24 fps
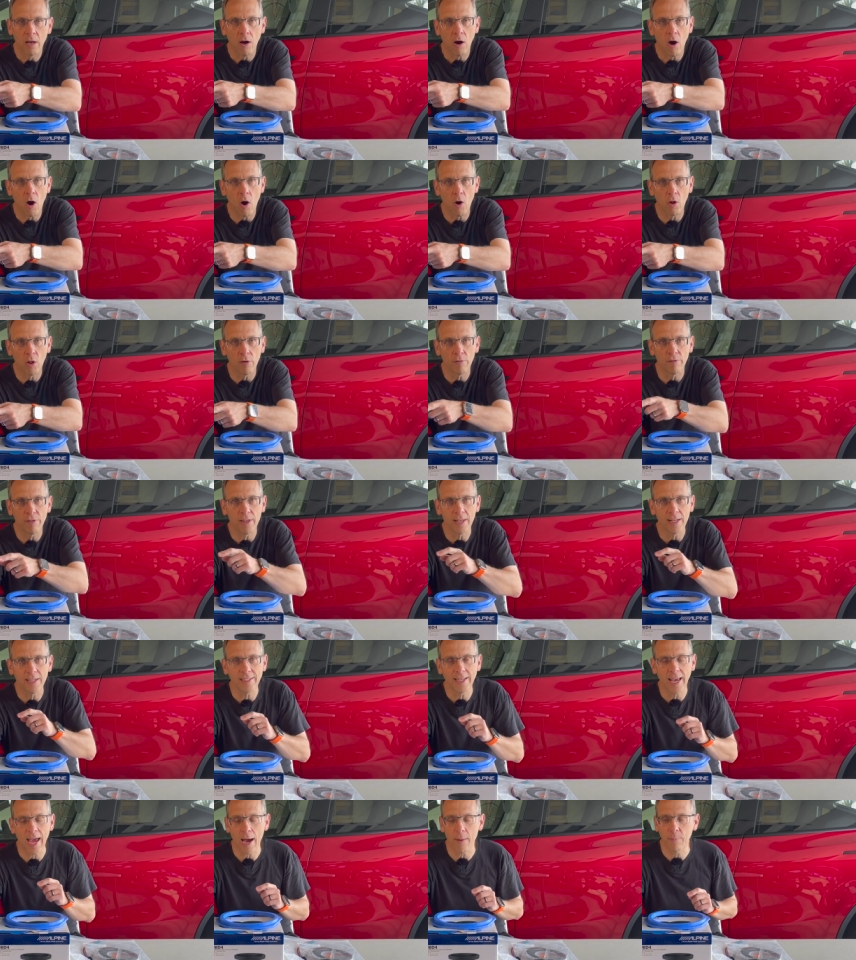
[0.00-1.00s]
all of the
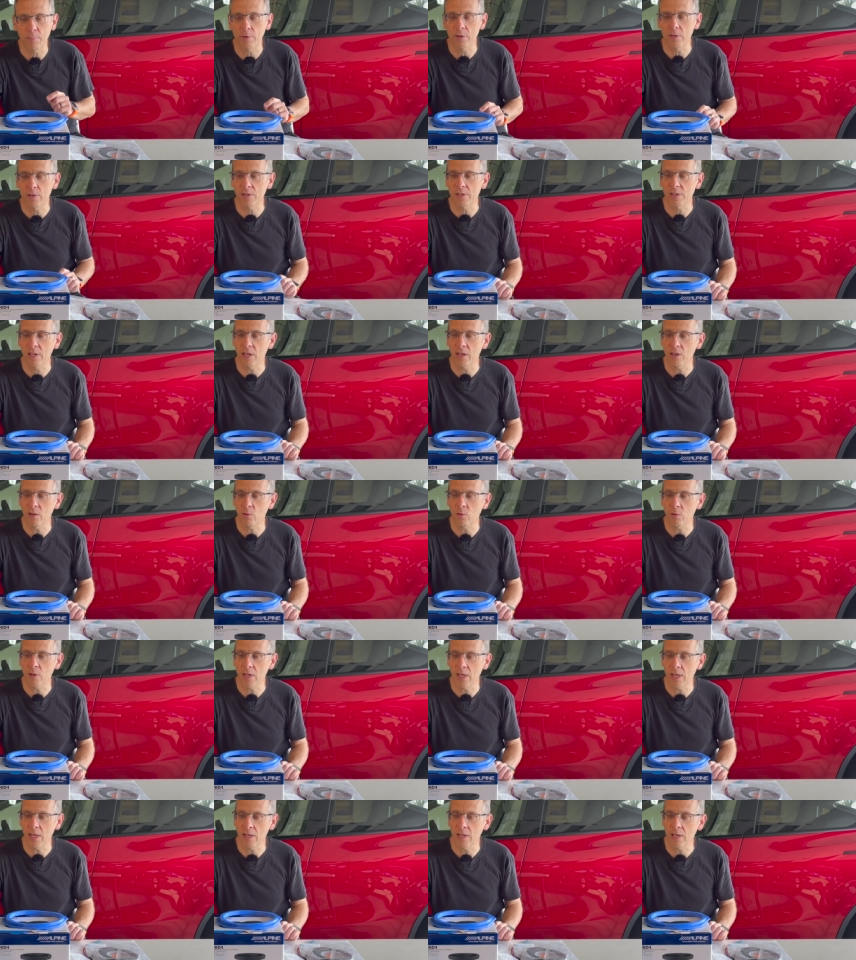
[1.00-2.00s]
adapters that you
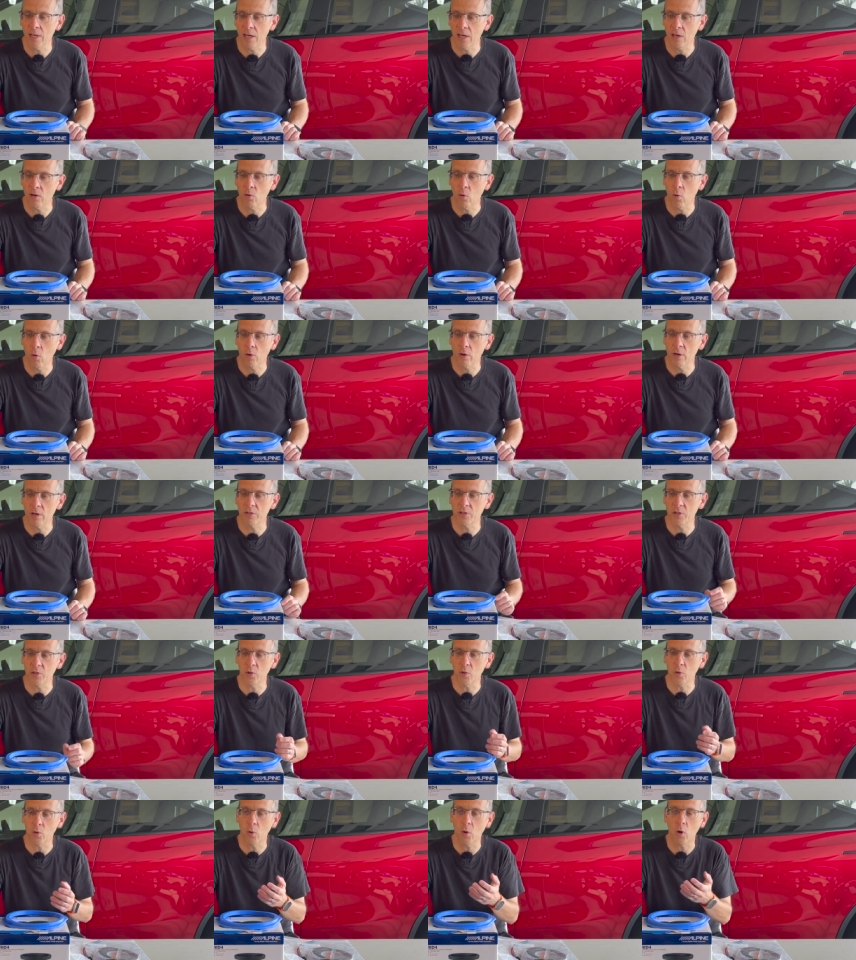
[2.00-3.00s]
need in order
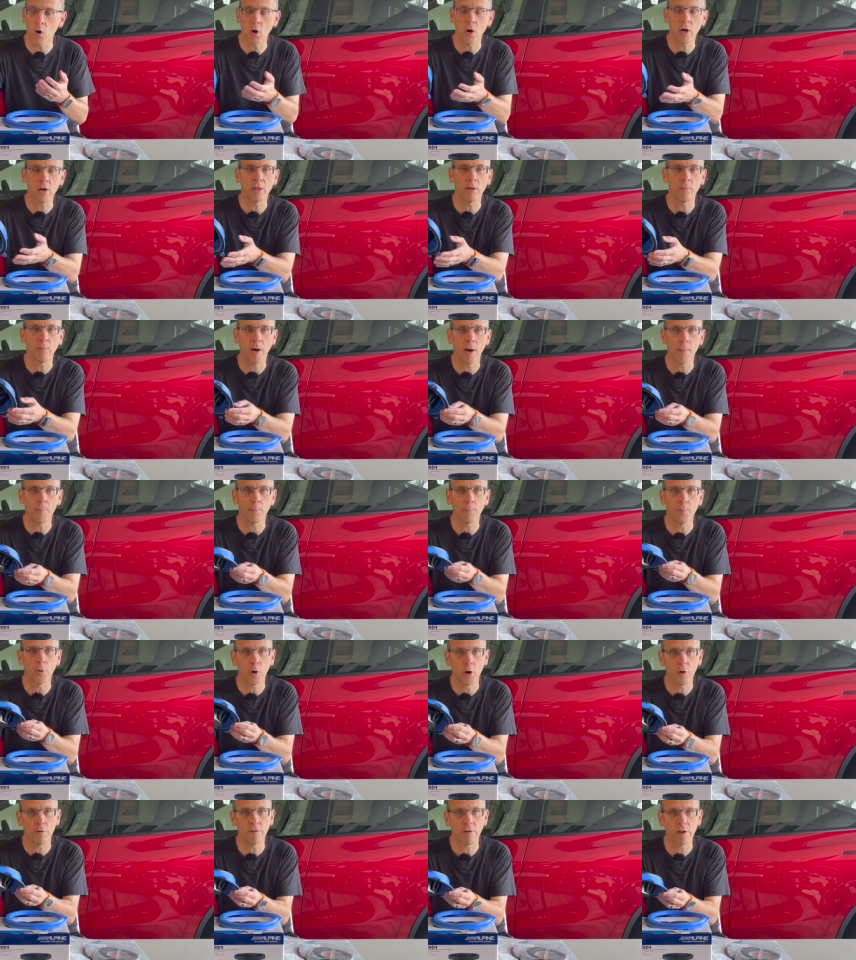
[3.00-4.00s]
to hook them up
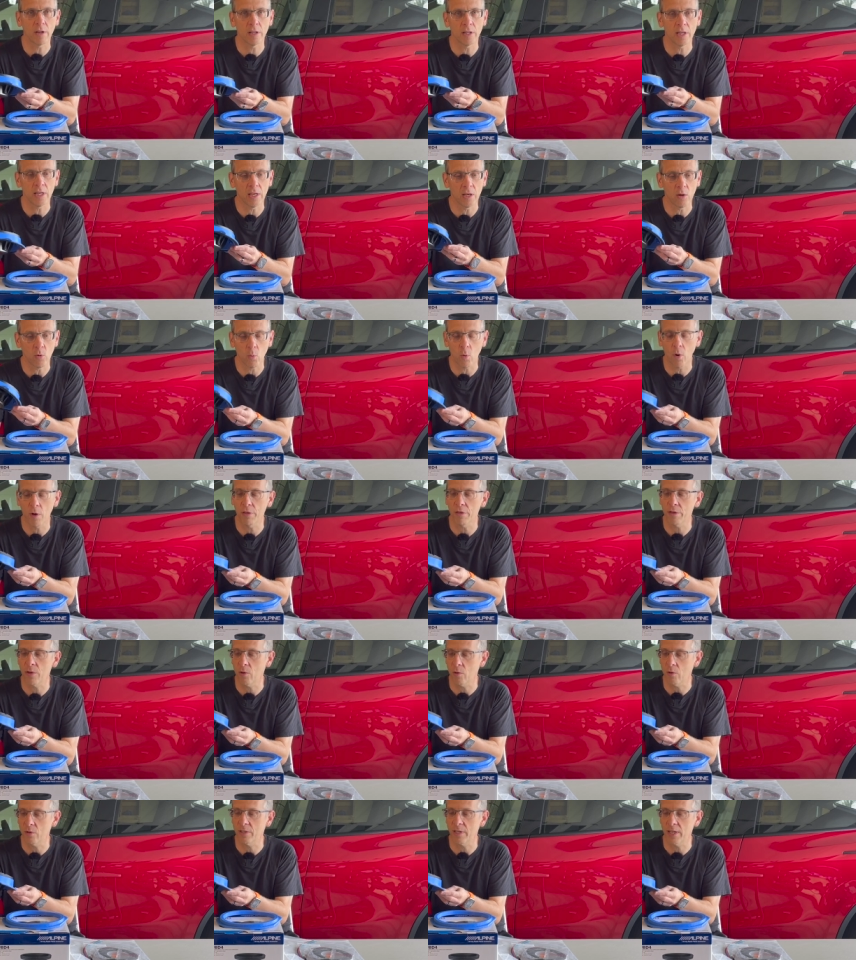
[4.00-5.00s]
perfectly with
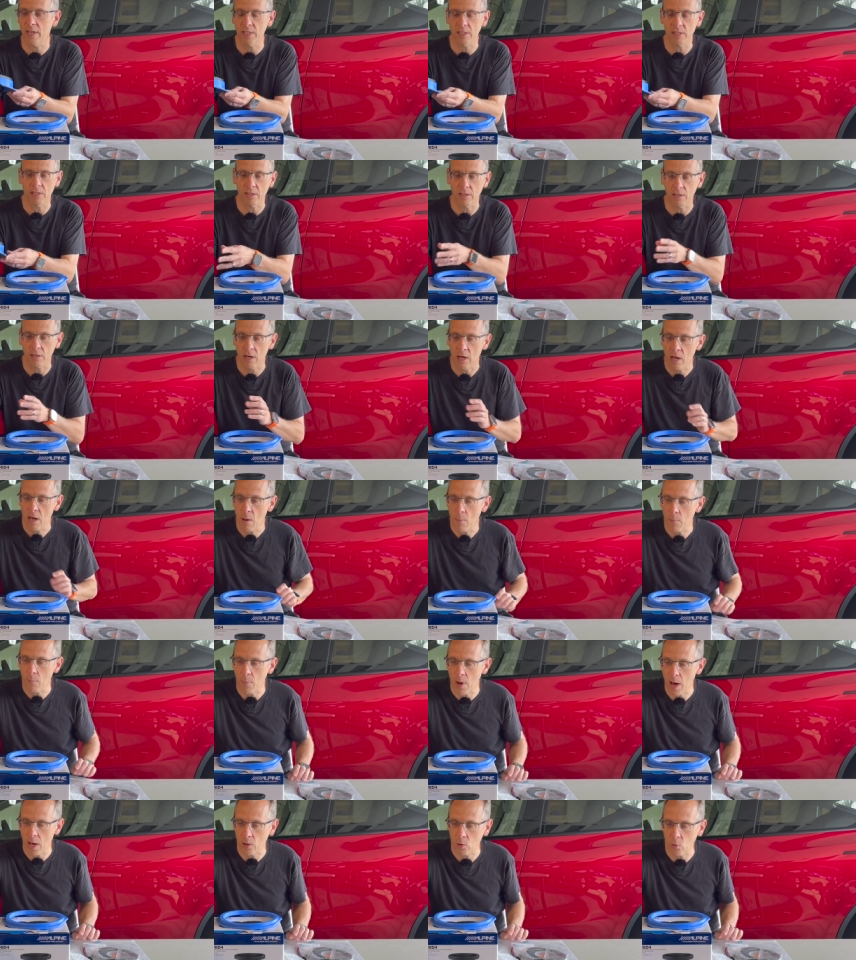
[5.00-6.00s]
your Tesla
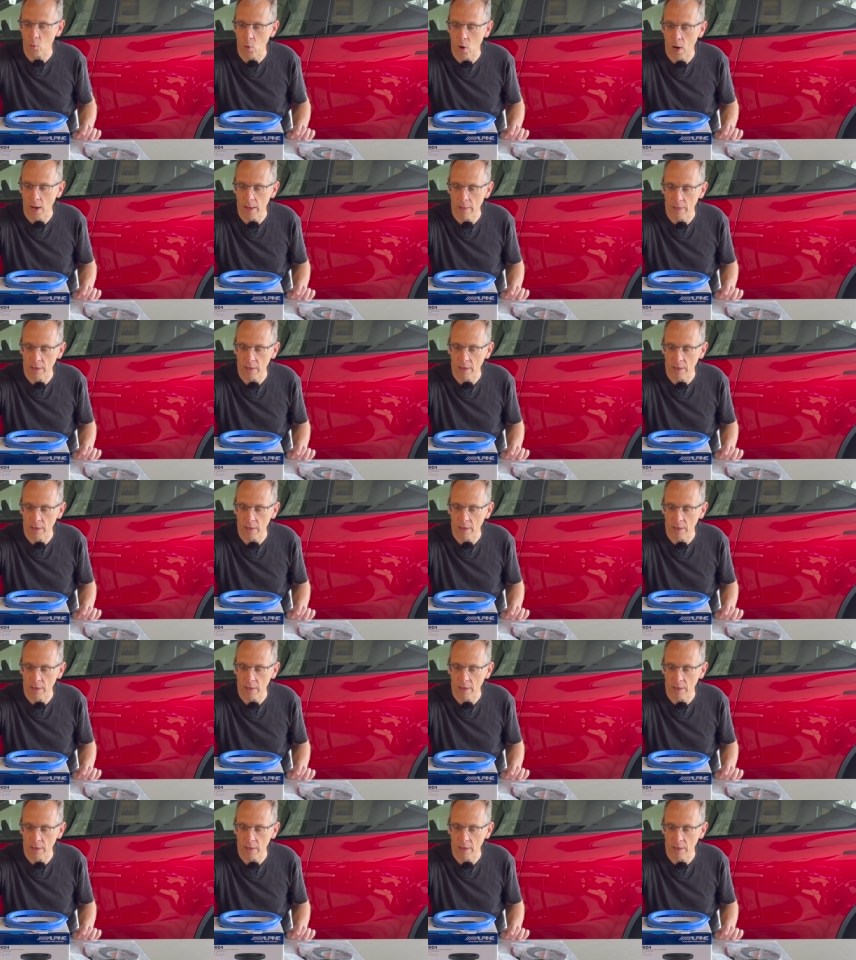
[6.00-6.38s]
Model Y.